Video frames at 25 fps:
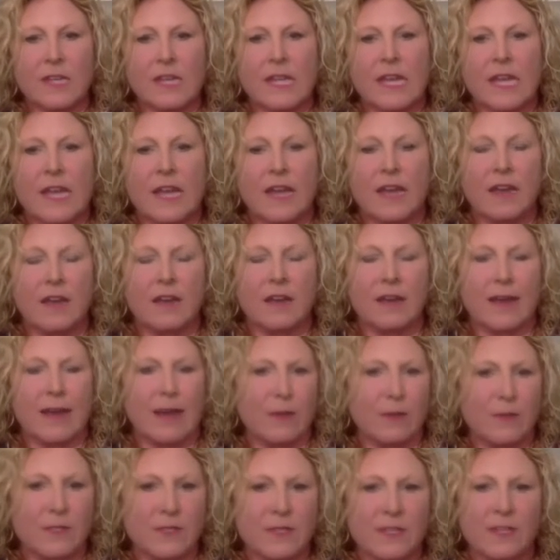
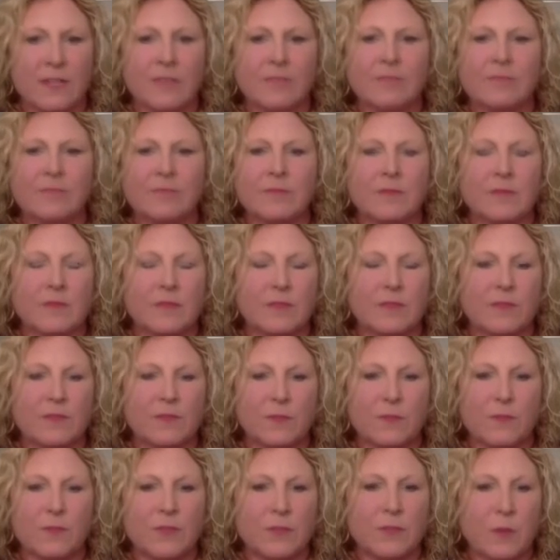housing,
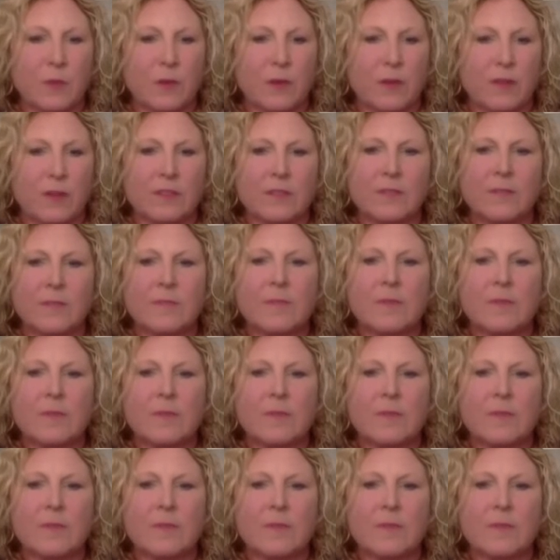food supports,